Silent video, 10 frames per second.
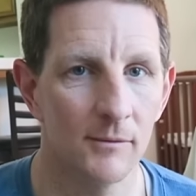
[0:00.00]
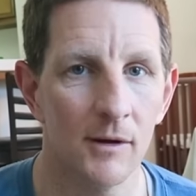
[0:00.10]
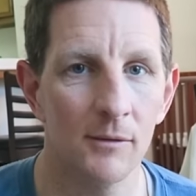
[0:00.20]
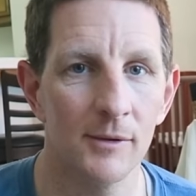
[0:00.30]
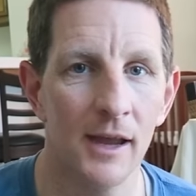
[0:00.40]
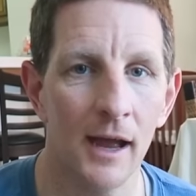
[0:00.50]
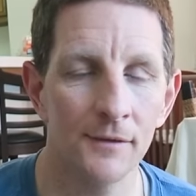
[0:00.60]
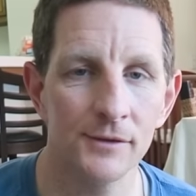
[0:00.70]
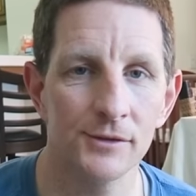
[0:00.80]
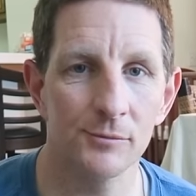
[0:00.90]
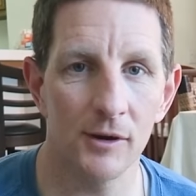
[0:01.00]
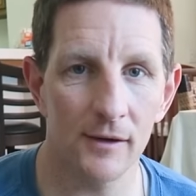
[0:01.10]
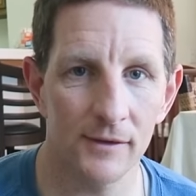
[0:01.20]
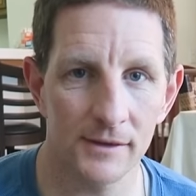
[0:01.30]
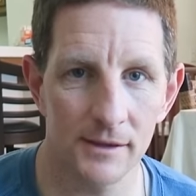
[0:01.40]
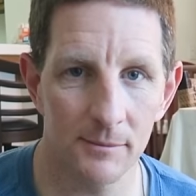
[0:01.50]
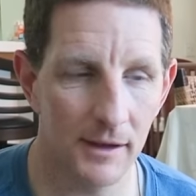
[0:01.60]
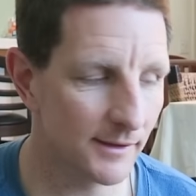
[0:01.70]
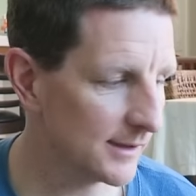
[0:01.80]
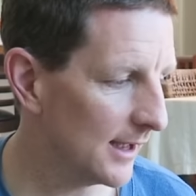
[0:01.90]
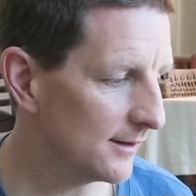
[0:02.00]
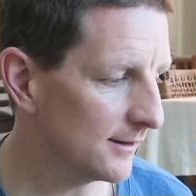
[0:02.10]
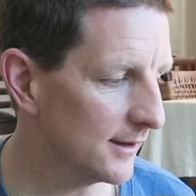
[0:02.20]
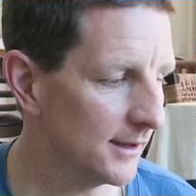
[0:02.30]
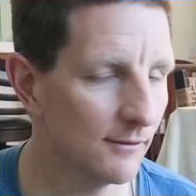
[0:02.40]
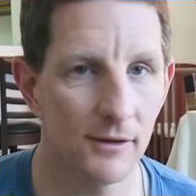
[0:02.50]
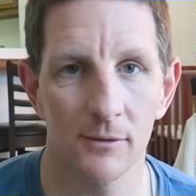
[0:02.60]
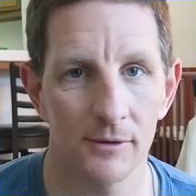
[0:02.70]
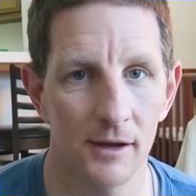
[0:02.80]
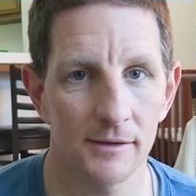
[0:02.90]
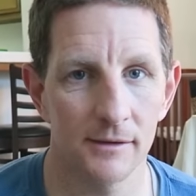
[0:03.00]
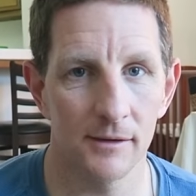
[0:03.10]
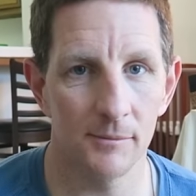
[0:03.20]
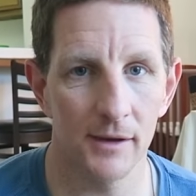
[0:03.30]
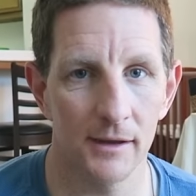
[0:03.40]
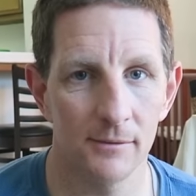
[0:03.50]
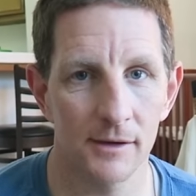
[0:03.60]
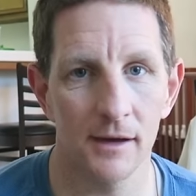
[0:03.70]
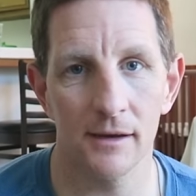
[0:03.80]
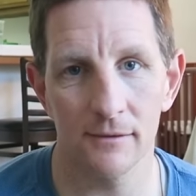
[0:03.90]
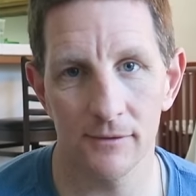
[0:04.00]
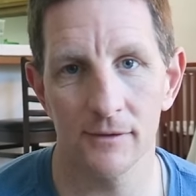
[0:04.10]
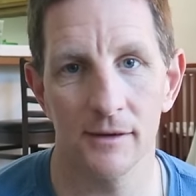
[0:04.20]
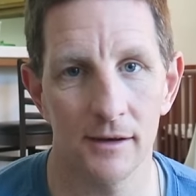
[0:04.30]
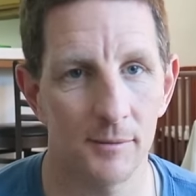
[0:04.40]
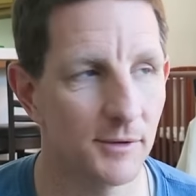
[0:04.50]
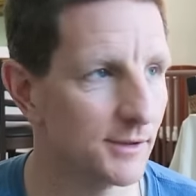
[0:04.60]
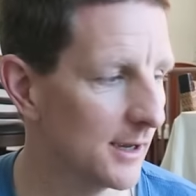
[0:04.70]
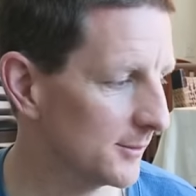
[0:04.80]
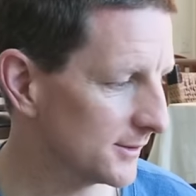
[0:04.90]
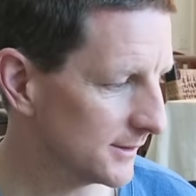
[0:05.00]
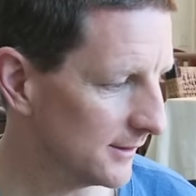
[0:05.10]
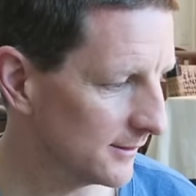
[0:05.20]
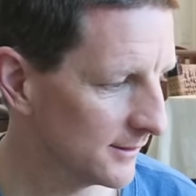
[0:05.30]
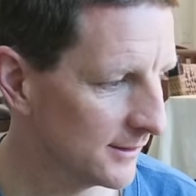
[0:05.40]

Well, we have to do breakfast in bed Saturday, even though we're not still in bed. We're kind of in our pajamas still,